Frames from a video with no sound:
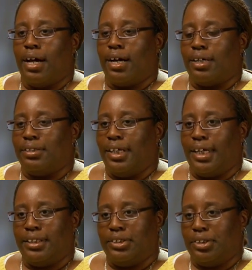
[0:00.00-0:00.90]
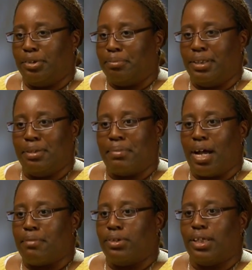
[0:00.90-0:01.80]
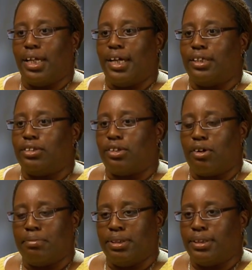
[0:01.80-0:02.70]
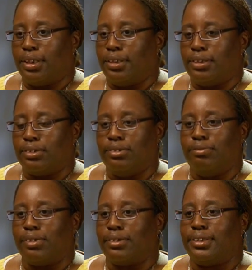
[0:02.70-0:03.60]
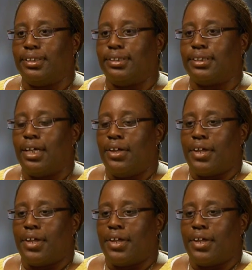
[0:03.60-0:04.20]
that took me to Bible class, taught me Sunday school verses,